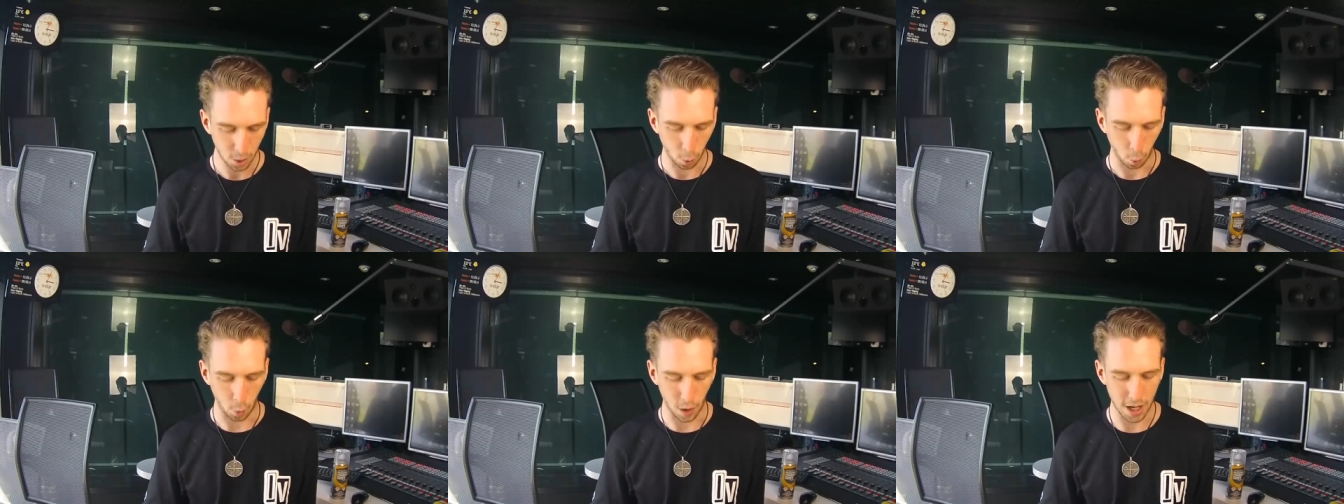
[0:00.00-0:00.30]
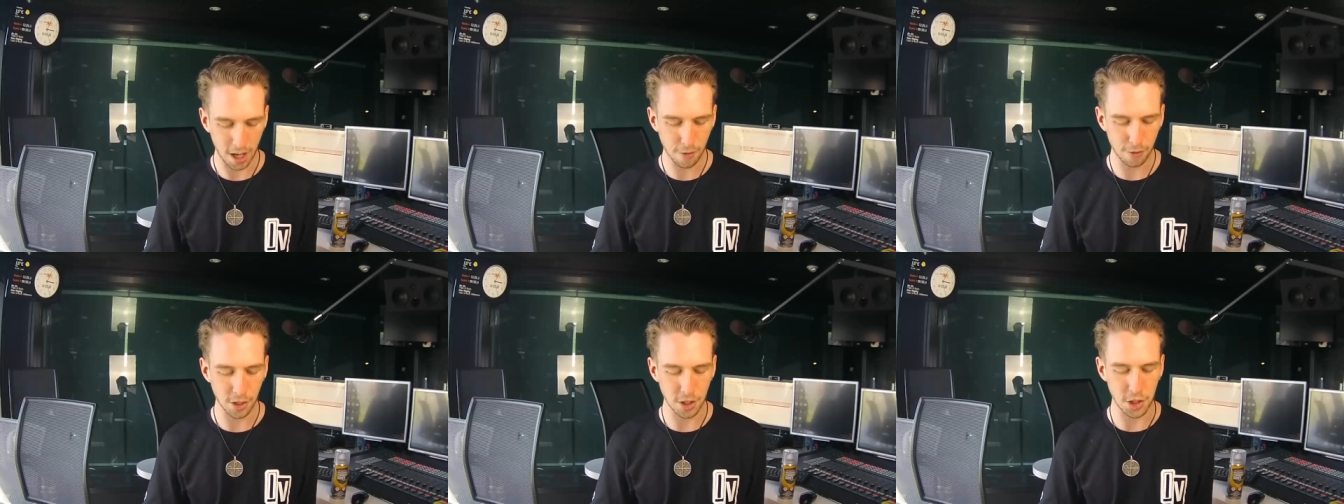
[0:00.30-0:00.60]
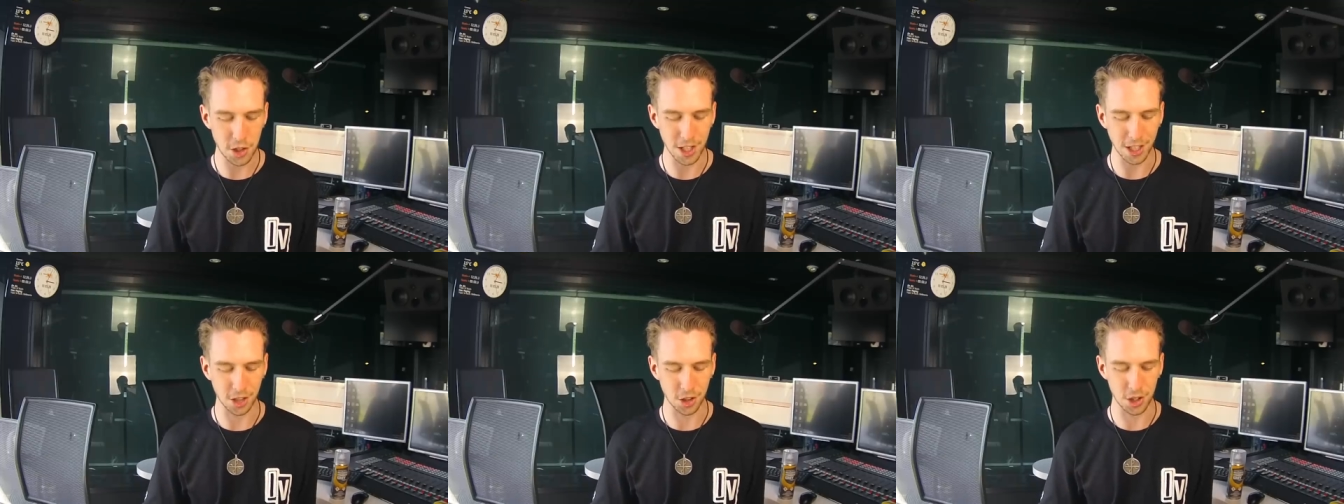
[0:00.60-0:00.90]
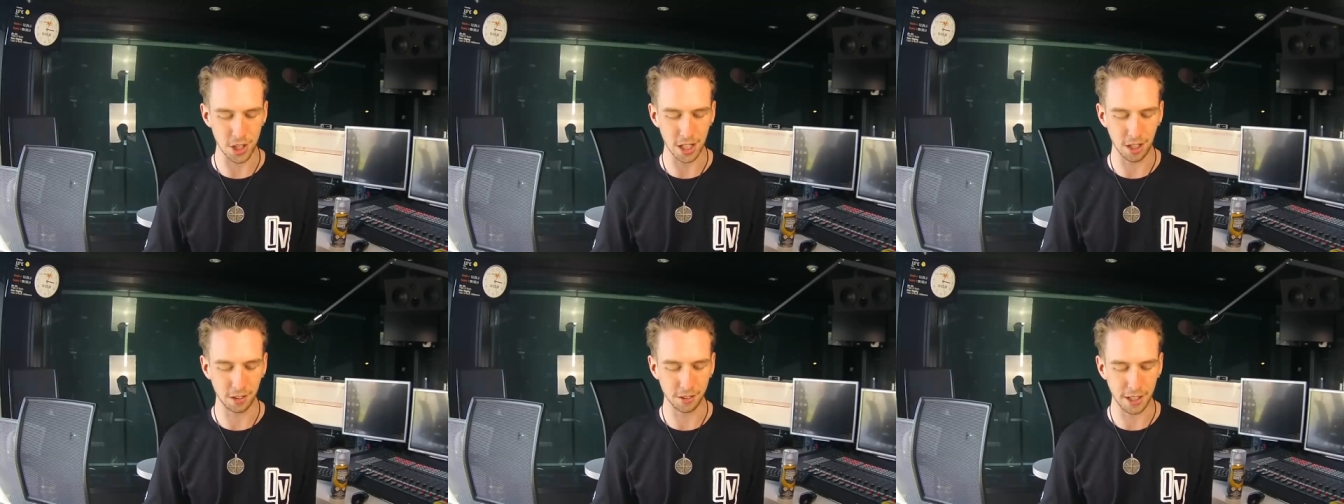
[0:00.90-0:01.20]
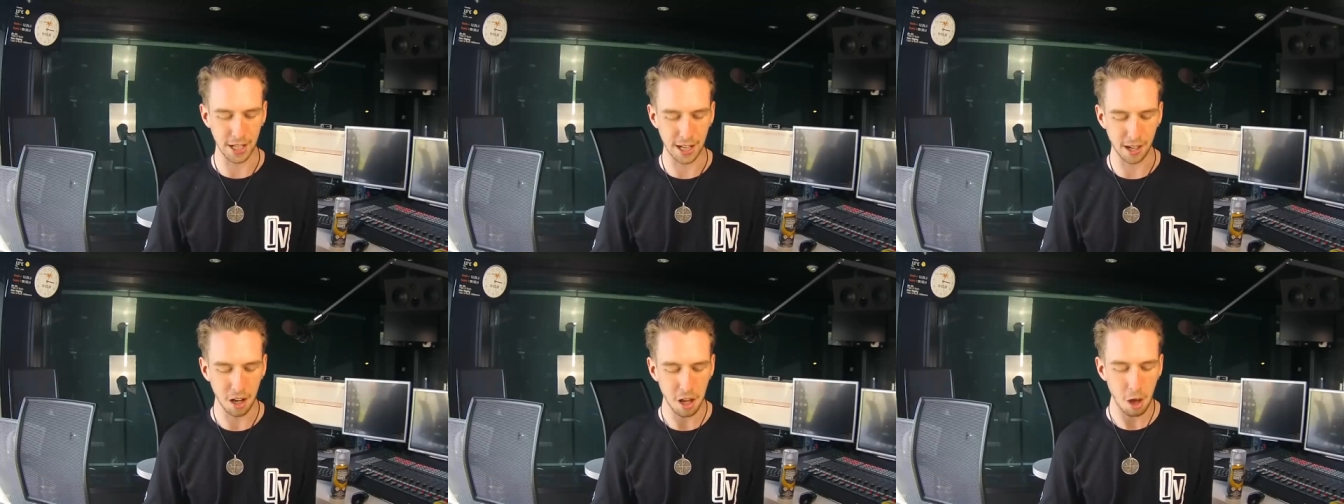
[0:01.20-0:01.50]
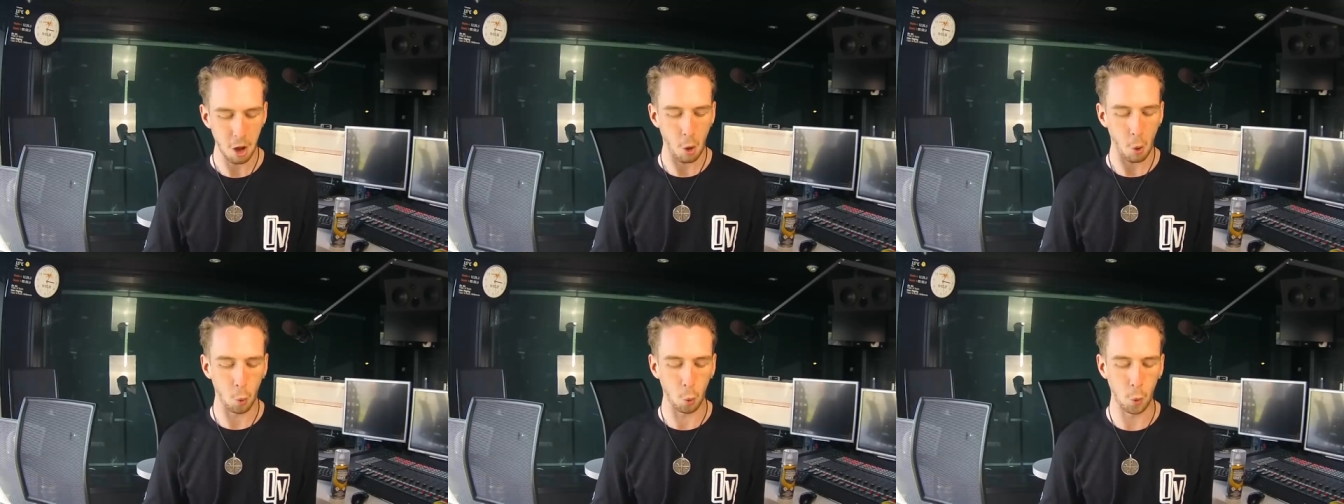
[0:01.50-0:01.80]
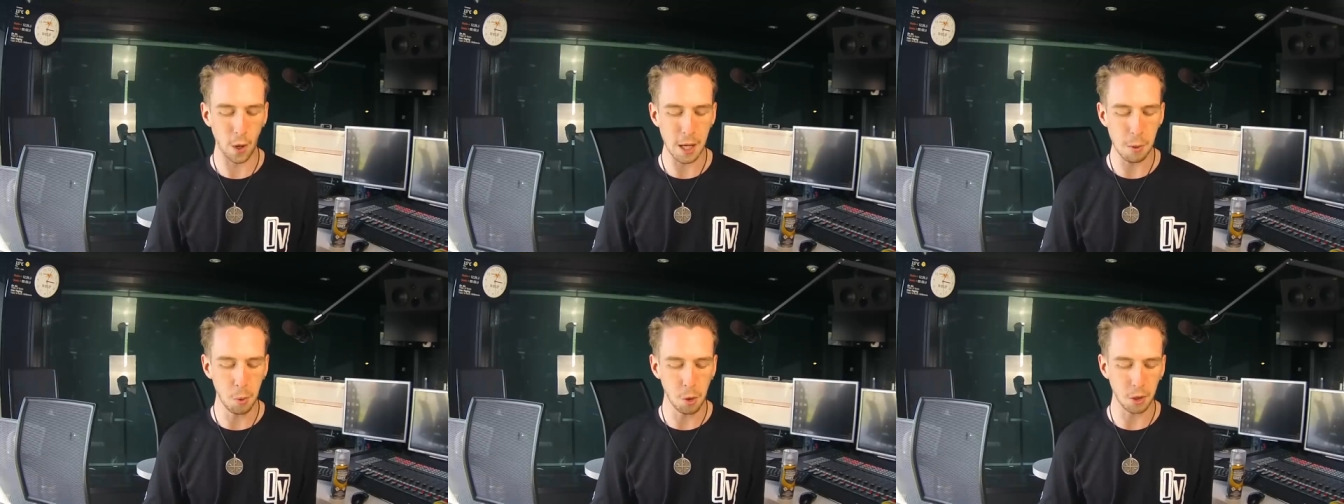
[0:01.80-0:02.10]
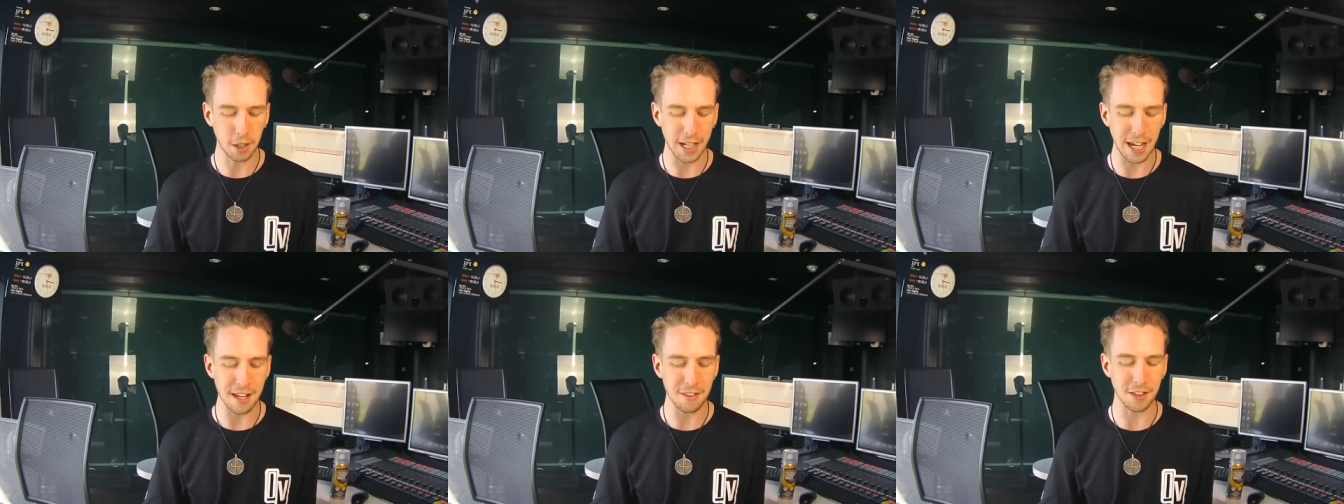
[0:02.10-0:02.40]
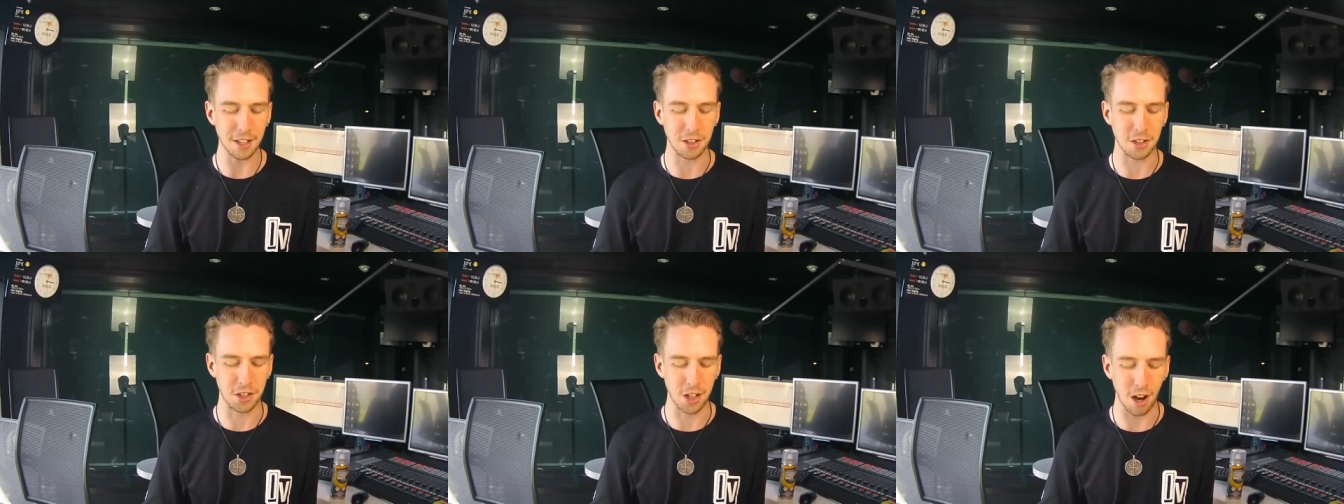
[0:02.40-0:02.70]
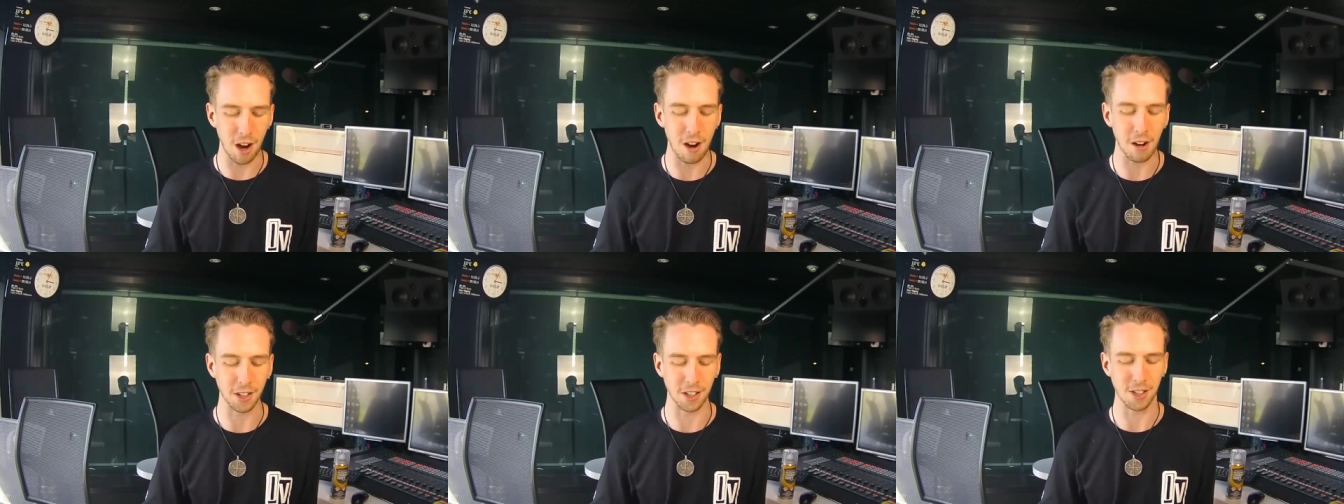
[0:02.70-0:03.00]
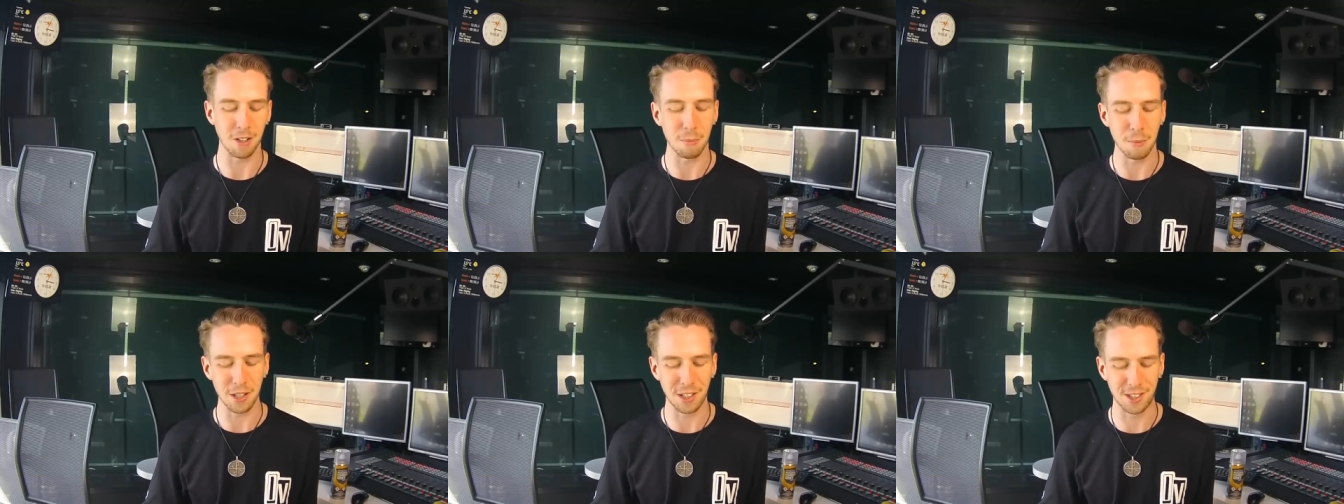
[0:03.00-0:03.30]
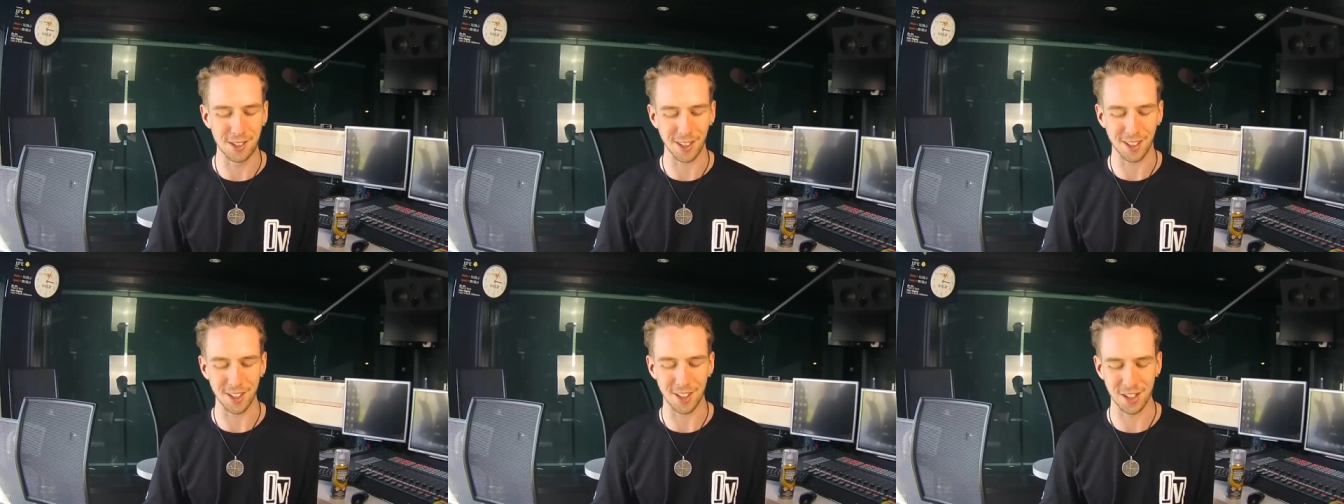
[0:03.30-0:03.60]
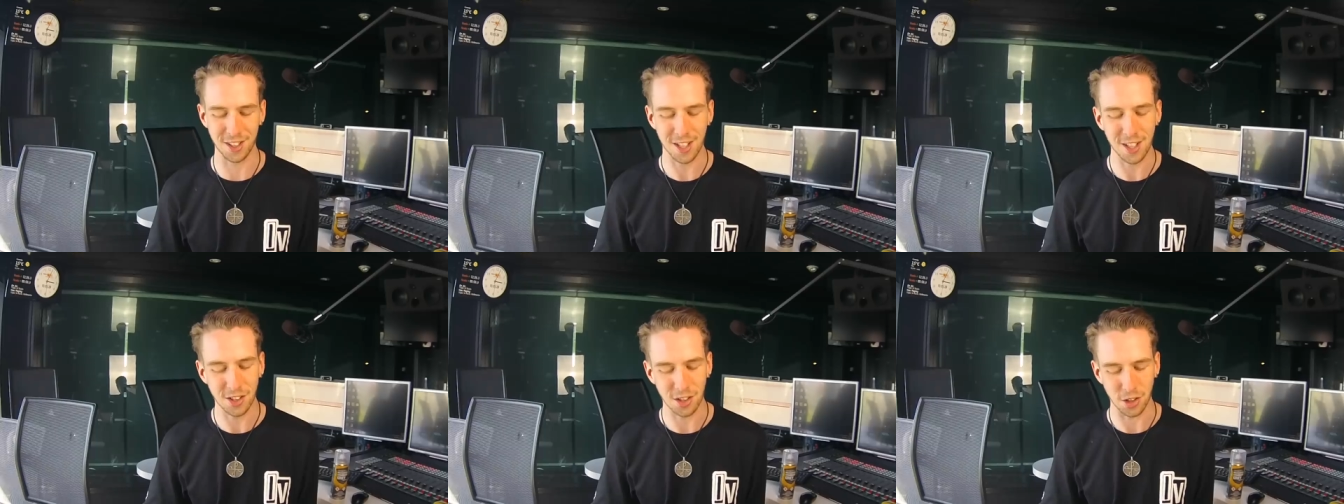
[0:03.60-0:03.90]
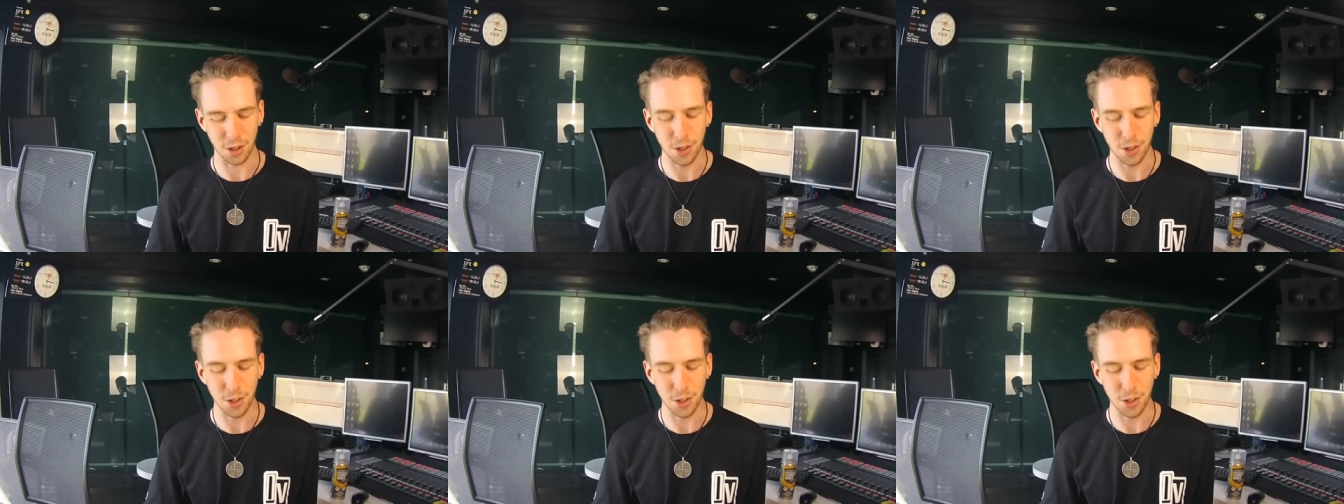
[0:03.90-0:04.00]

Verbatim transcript: One of the chicks yelled out, We will get the dog, you misogynist.